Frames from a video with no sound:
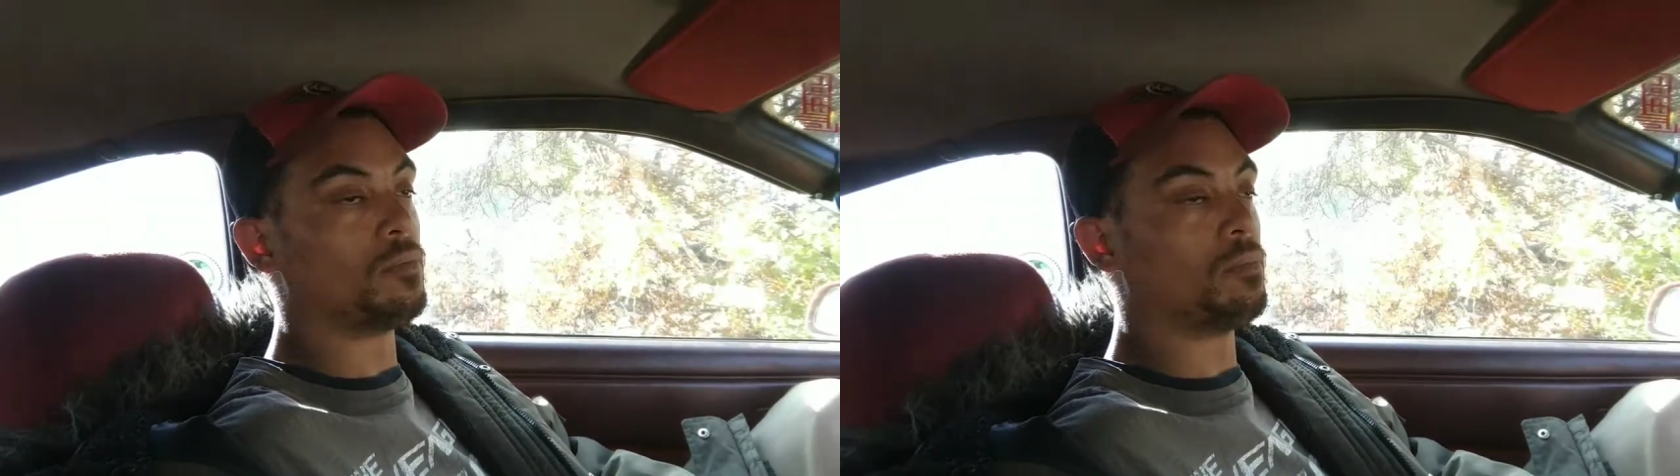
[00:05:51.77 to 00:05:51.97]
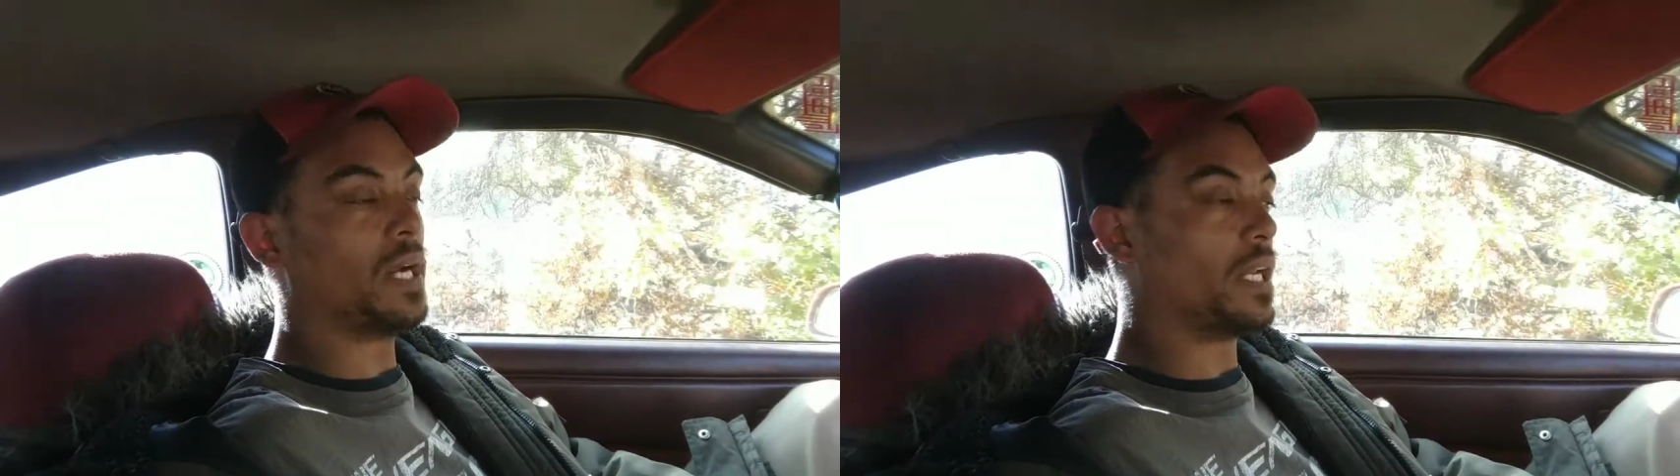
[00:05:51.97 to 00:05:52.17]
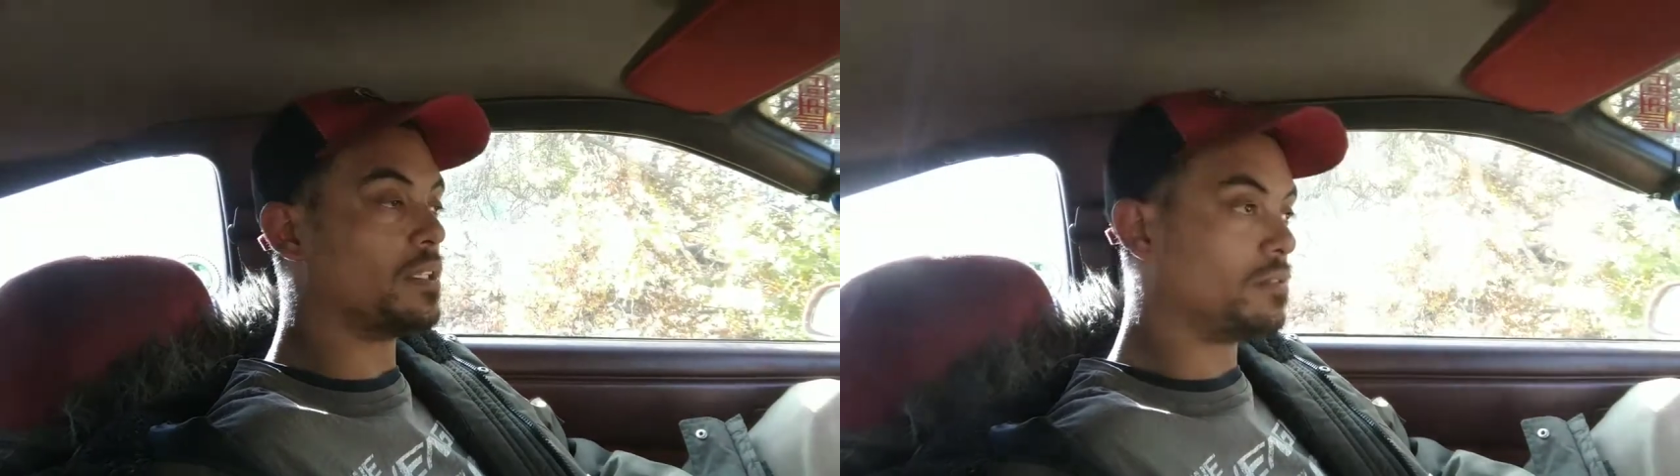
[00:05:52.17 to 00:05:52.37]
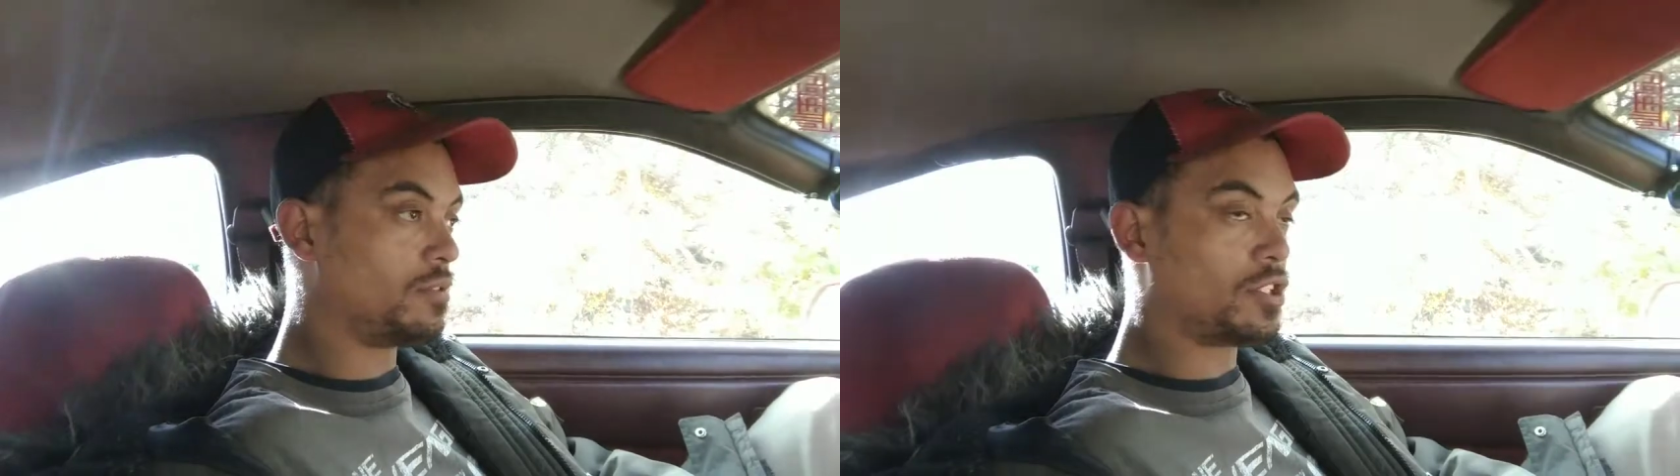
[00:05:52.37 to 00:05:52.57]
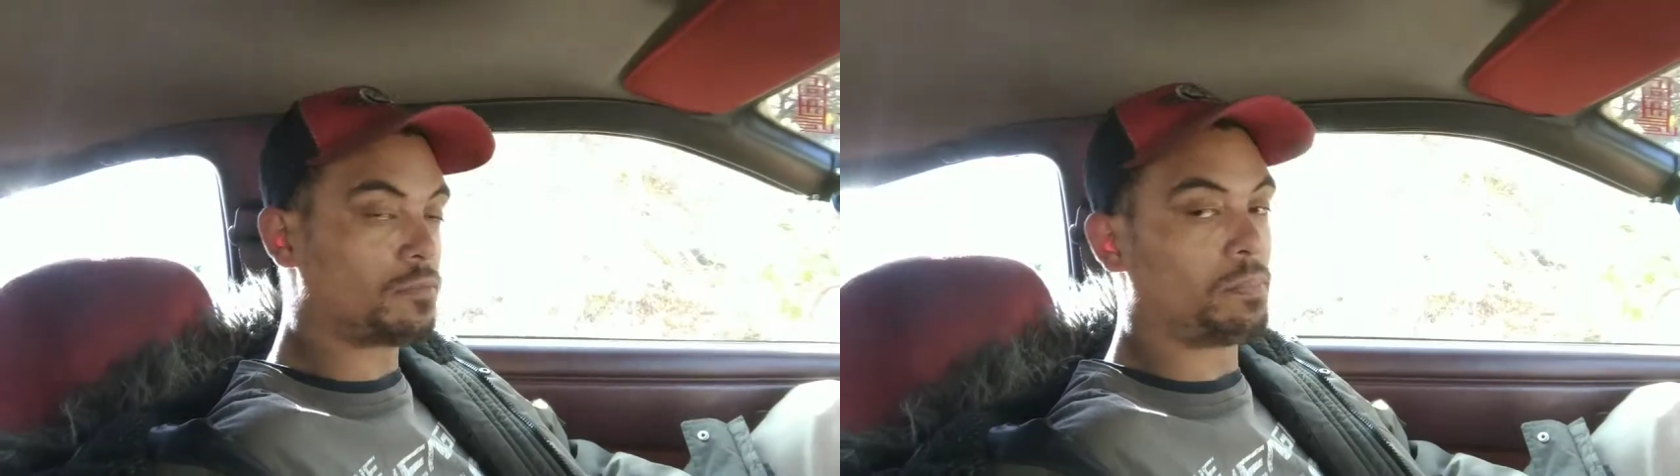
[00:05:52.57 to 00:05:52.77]
but
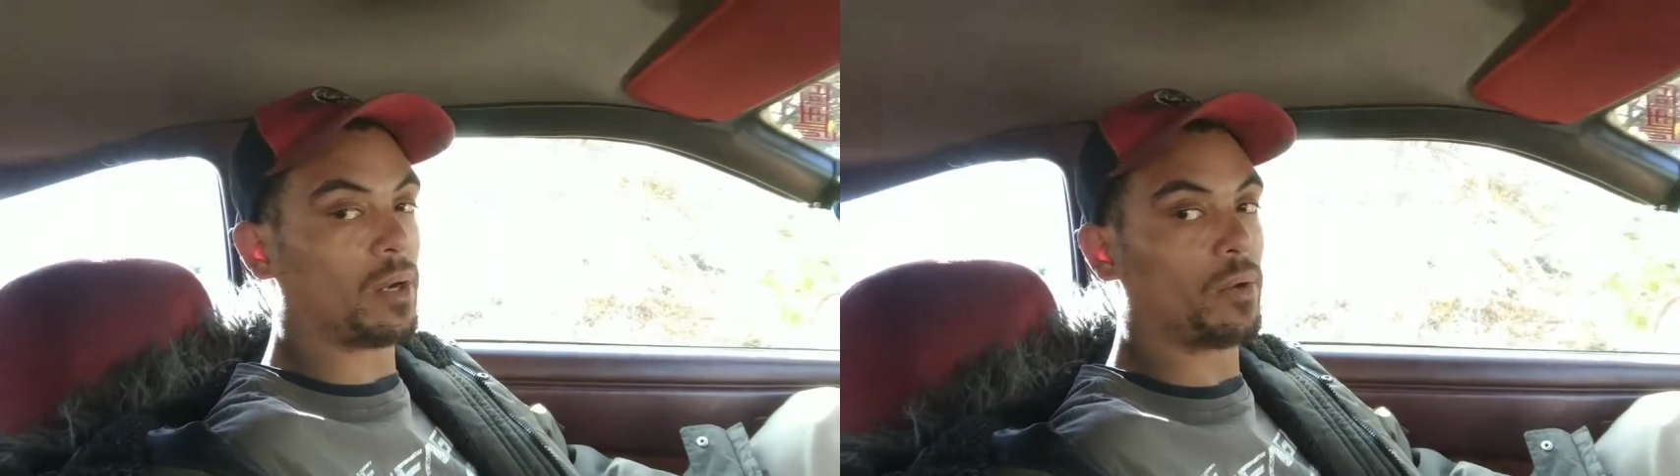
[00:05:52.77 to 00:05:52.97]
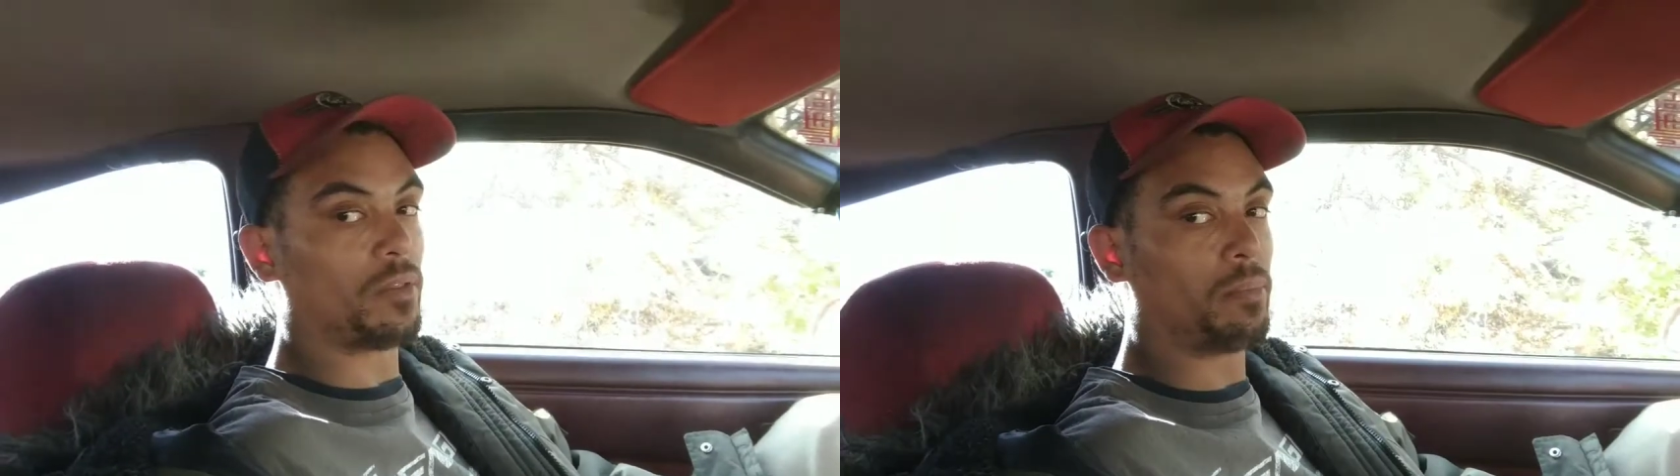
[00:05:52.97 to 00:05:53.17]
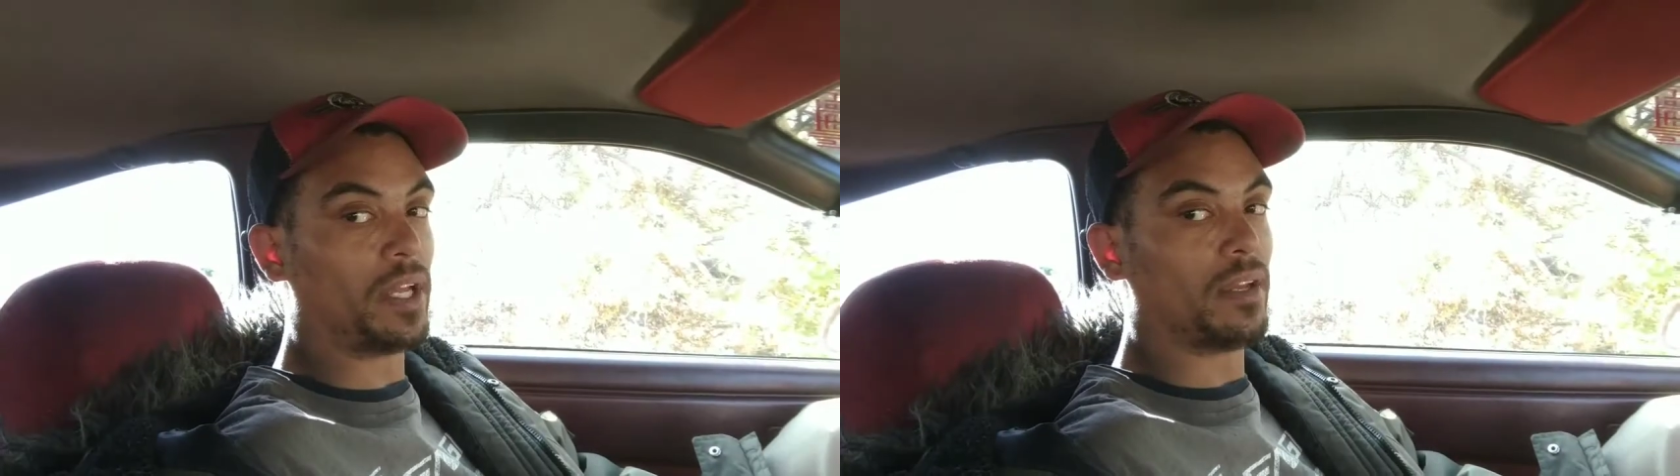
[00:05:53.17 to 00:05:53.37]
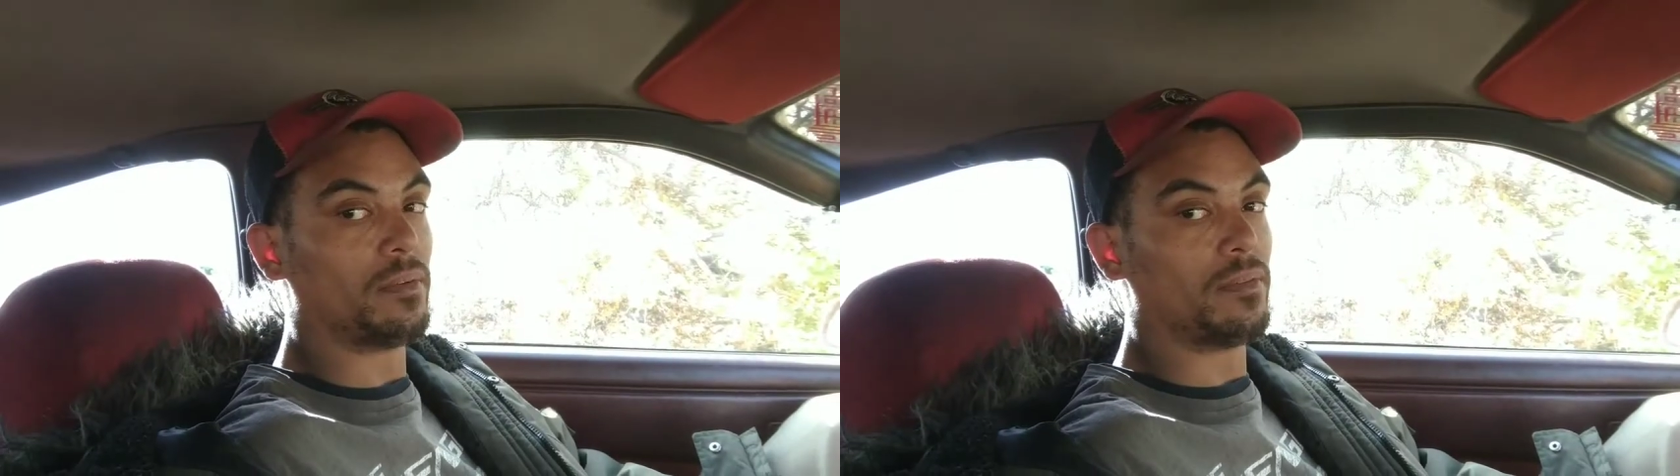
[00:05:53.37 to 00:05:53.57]
just bear with me.